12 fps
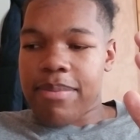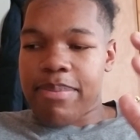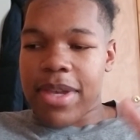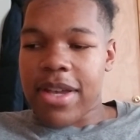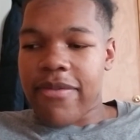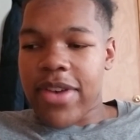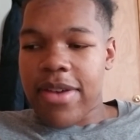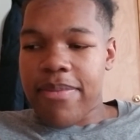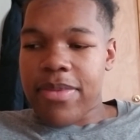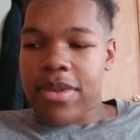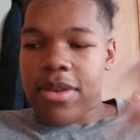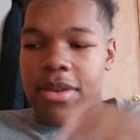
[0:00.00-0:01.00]
big event
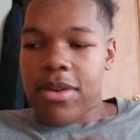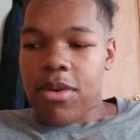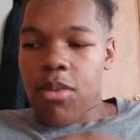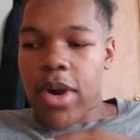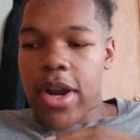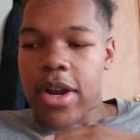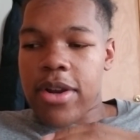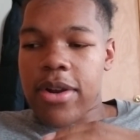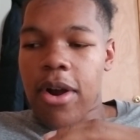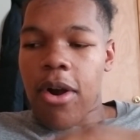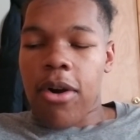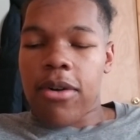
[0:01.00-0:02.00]
where
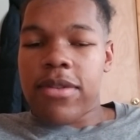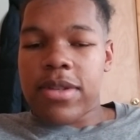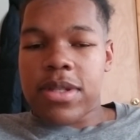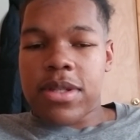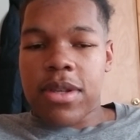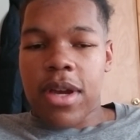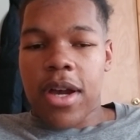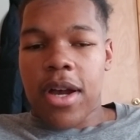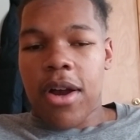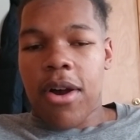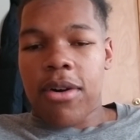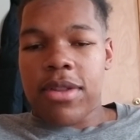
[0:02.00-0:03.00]
all
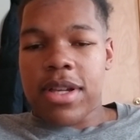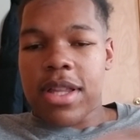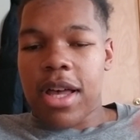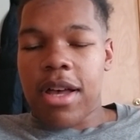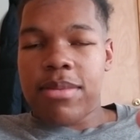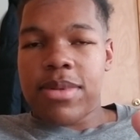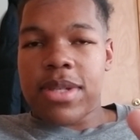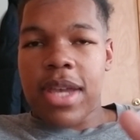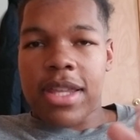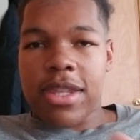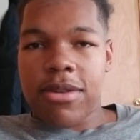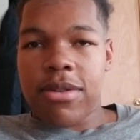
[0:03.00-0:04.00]
the clubs
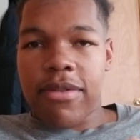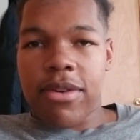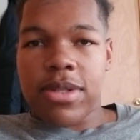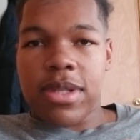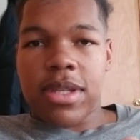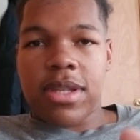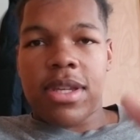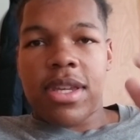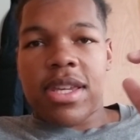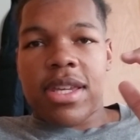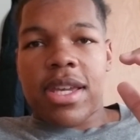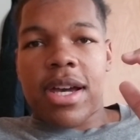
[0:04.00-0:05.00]
at the university,
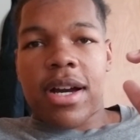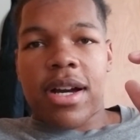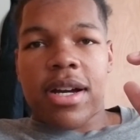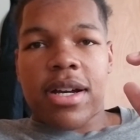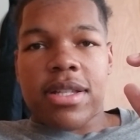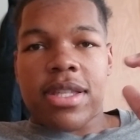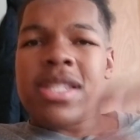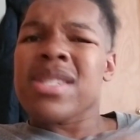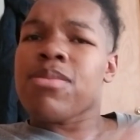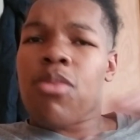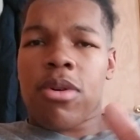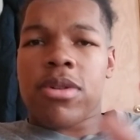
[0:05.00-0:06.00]
this is
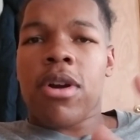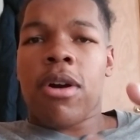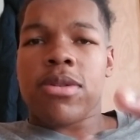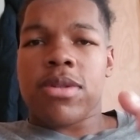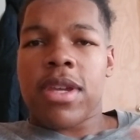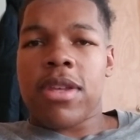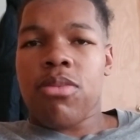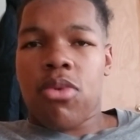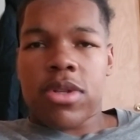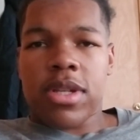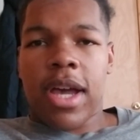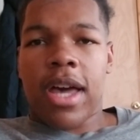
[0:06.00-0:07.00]
more also tailored more
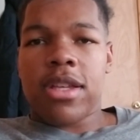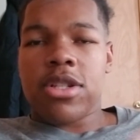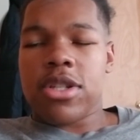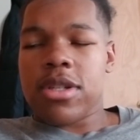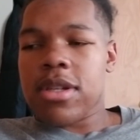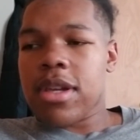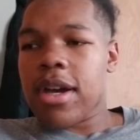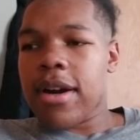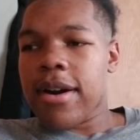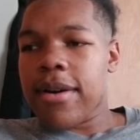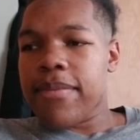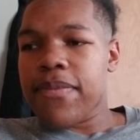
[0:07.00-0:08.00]
to college,
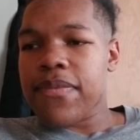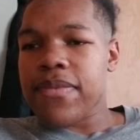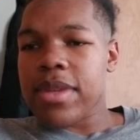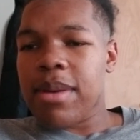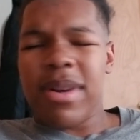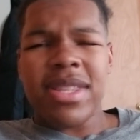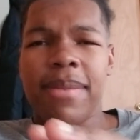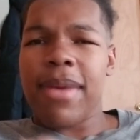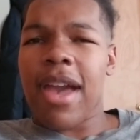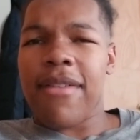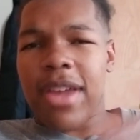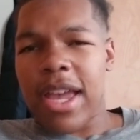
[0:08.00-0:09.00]
but they may
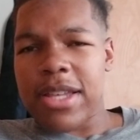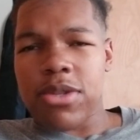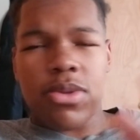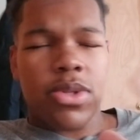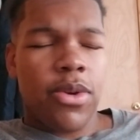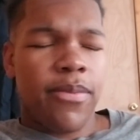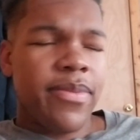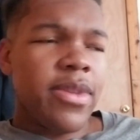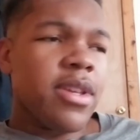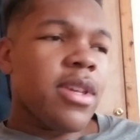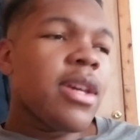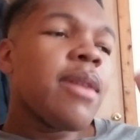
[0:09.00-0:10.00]
have it in high schools too.
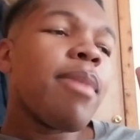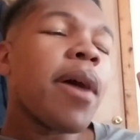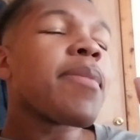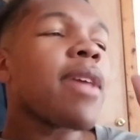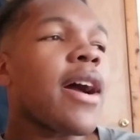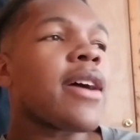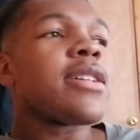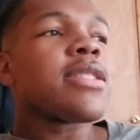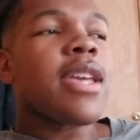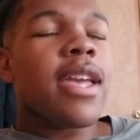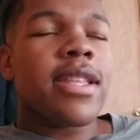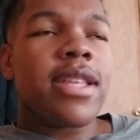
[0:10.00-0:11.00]
But yeah,
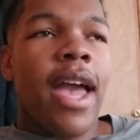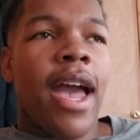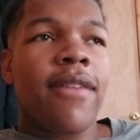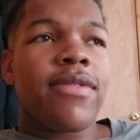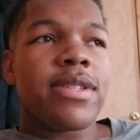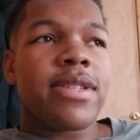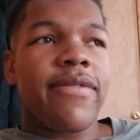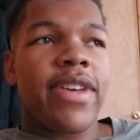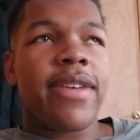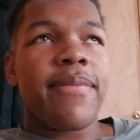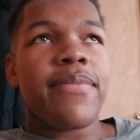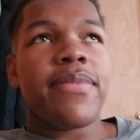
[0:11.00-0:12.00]
they have this
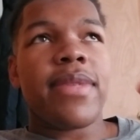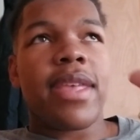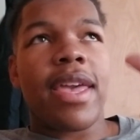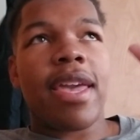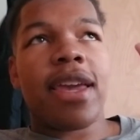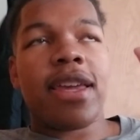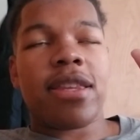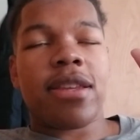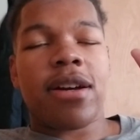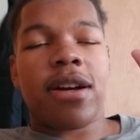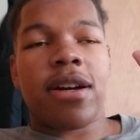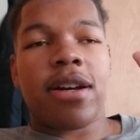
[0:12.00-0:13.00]
event in
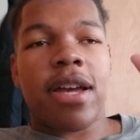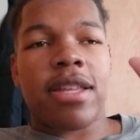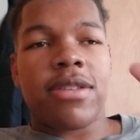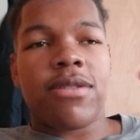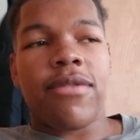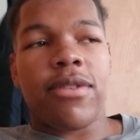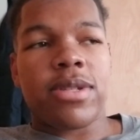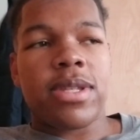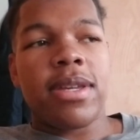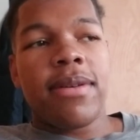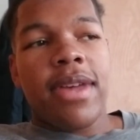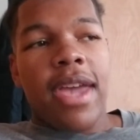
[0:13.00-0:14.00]
at the
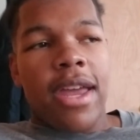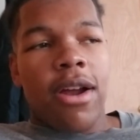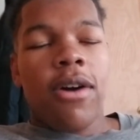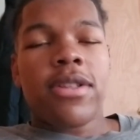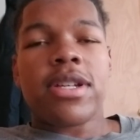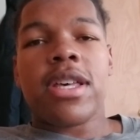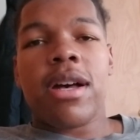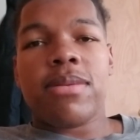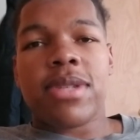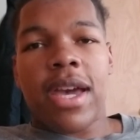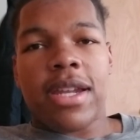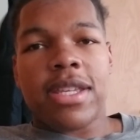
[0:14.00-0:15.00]
university, and all the clubs
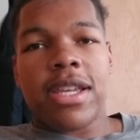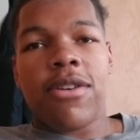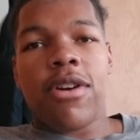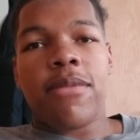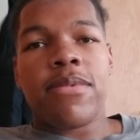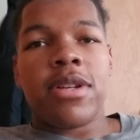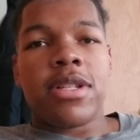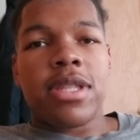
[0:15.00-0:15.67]
kind of gear up,